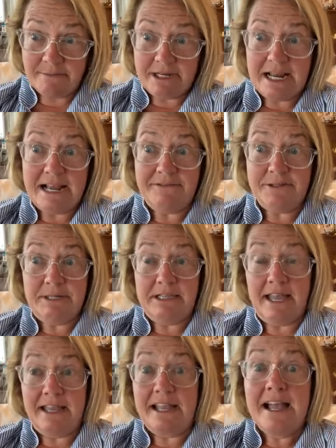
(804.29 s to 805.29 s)
I'm going to have to be
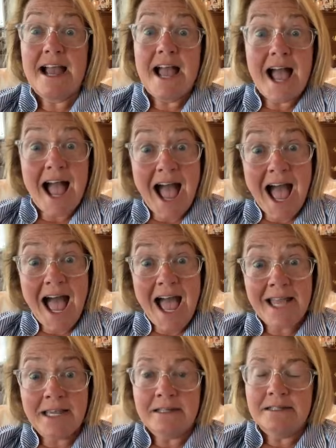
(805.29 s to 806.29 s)
like,
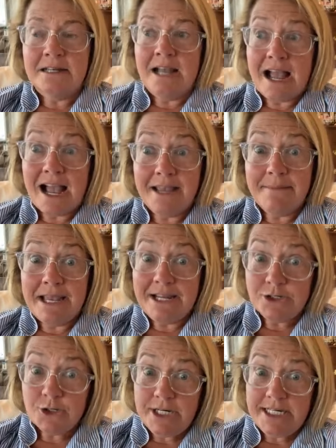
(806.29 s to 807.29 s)
hi, I'm
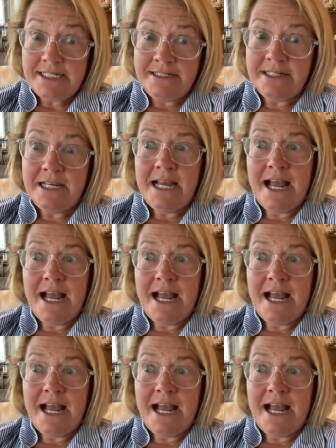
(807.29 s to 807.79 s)
Adrian.